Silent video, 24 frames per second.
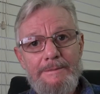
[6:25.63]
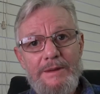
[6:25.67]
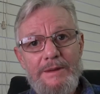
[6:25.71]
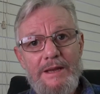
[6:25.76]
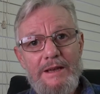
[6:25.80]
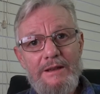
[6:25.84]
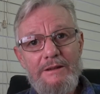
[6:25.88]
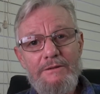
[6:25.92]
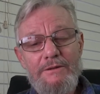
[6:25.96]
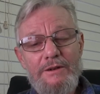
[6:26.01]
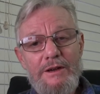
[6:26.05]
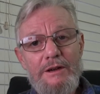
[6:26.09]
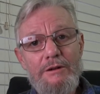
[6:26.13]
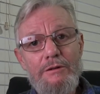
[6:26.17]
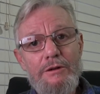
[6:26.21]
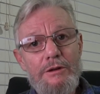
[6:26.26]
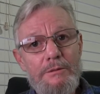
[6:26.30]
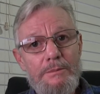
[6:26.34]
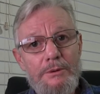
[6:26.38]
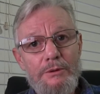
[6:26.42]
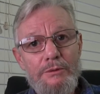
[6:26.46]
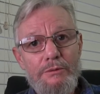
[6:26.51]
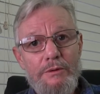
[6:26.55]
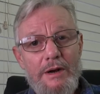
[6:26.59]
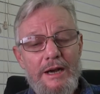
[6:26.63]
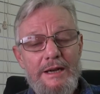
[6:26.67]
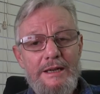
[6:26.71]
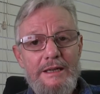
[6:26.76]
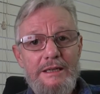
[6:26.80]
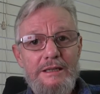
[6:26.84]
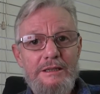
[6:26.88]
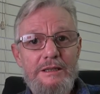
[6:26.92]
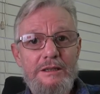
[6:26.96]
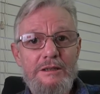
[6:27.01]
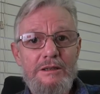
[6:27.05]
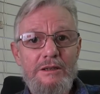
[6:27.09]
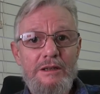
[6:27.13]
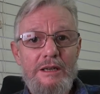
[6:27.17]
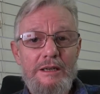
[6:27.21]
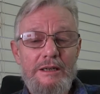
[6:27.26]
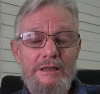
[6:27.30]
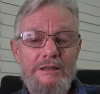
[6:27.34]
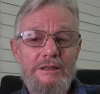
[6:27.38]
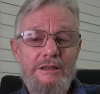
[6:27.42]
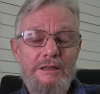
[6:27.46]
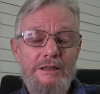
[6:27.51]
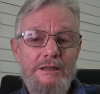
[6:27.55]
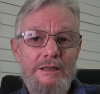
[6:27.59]
Now, the variable rate is
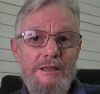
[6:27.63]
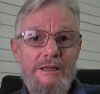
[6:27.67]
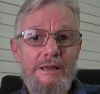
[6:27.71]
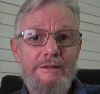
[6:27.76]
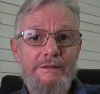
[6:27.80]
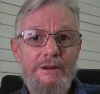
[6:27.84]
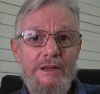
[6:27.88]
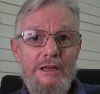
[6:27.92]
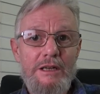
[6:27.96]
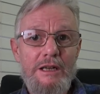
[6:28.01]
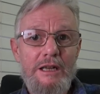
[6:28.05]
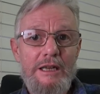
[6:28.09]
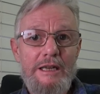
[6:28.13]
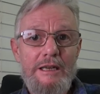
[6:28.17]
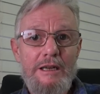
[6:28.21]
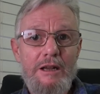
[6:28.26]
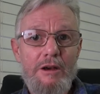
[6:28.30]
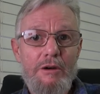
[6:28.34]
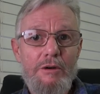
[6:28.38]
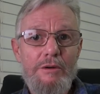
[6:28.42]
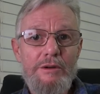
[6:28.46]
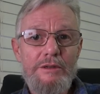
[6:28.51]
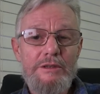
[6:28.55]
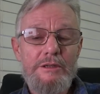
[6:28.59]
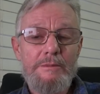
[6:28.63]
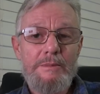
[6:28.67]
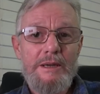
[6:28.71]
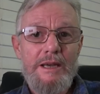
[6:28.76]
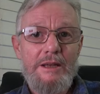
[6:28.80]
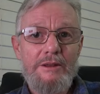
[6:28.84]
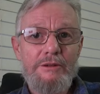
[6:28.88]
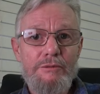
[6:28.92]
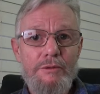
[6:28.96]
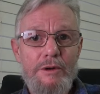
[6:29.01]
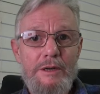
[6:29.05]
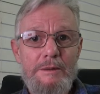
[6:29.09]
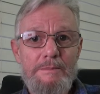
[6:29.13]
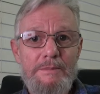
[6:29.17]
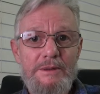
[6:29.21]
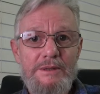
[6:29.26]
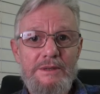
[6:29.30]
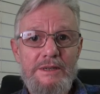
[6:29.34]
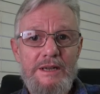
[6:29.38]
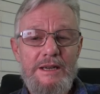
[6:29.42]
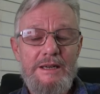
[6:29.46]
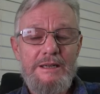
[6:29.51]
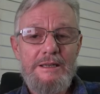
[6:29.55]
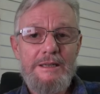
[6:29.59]
significantly lower. It's about
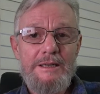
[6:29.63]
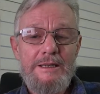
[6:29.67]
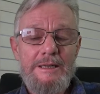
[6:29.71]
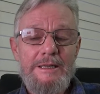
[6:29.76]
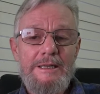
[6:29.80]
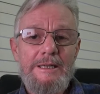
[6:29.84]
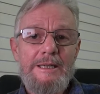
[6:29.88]
3%.